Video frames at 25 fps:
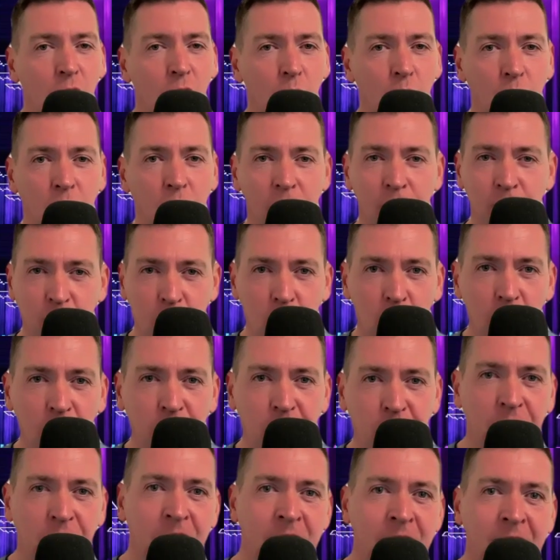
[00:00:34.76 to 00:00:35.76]
Word of
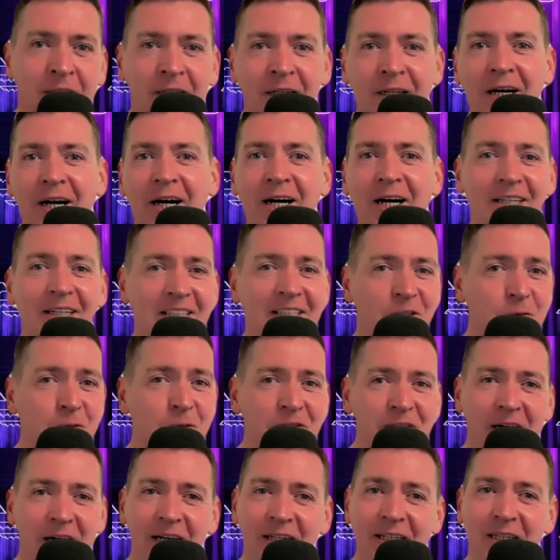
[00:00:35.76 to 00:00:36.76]
caution. As
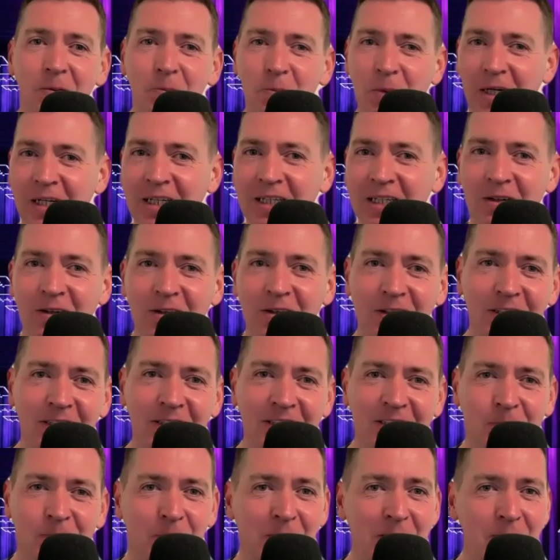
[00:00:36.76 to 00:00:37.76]
with any betting
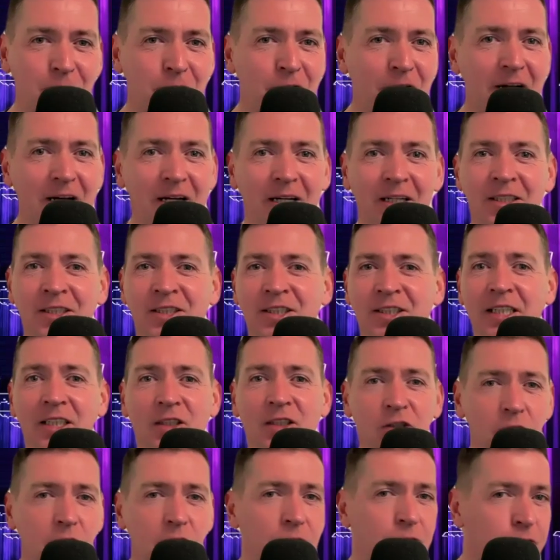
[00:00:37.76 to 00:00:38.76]
odds, my friends, they
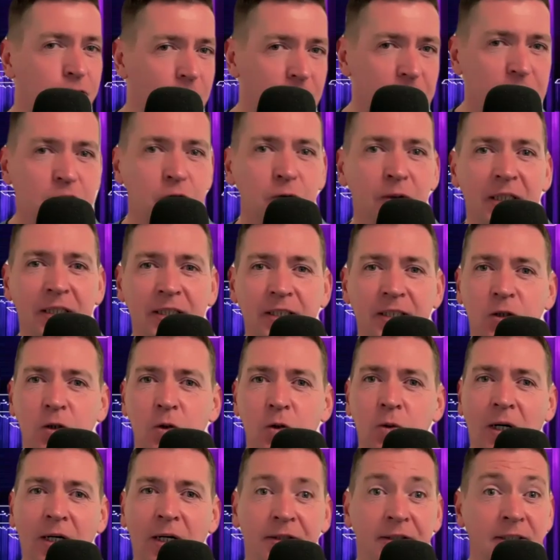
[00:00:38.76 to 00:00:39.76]
do fluctuate,
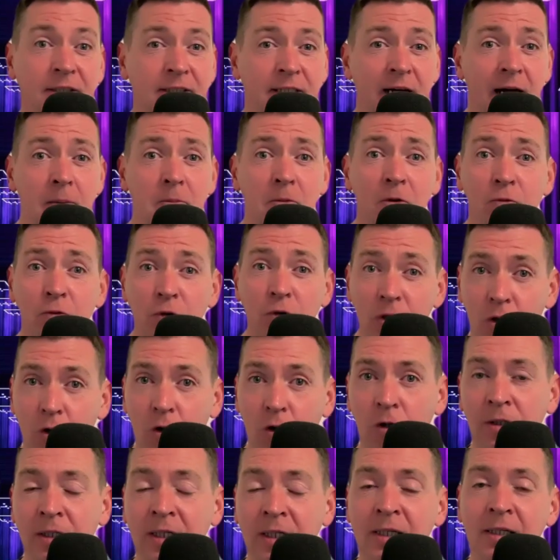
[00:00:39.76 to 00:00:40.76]
so at the time of
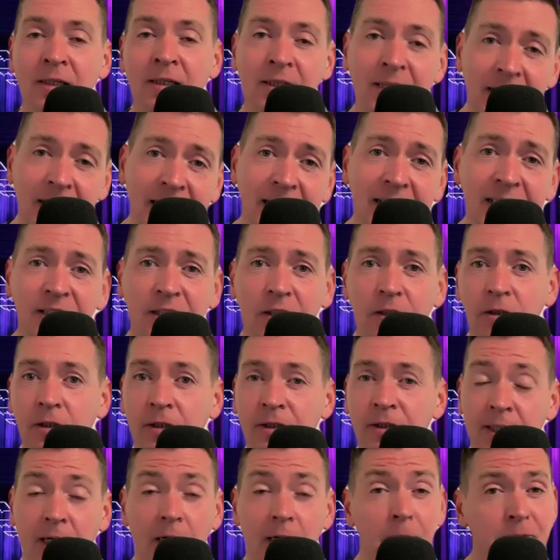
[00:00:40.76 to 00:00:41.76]
recording, these are
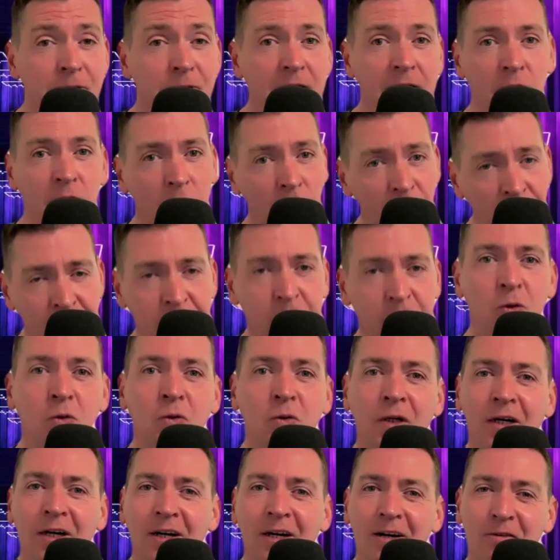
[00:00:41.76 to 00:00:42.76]
the top 10 or
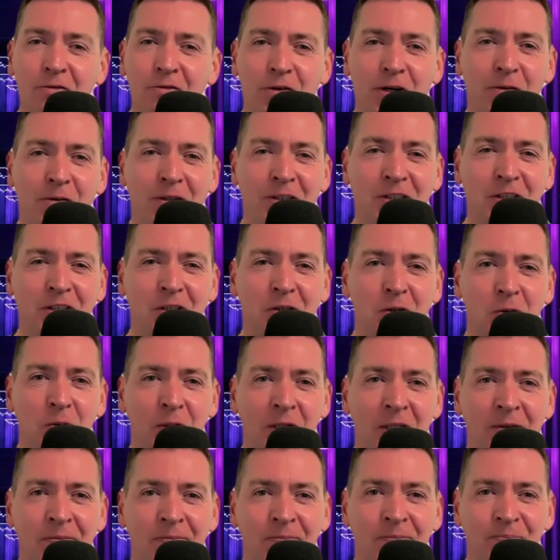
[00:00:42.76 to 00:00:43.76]
so favourites to
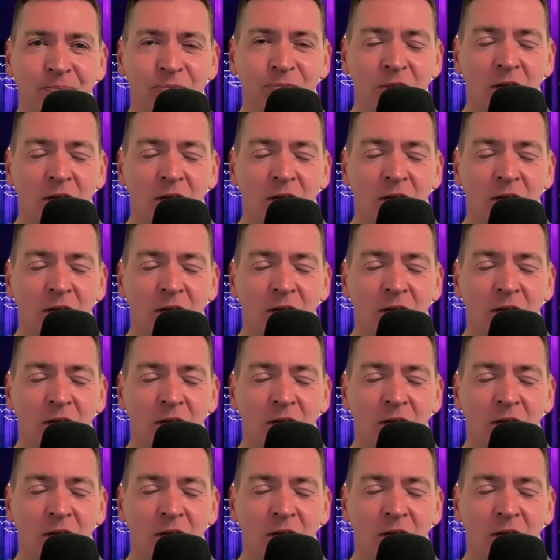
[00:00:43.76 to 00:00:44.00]
win.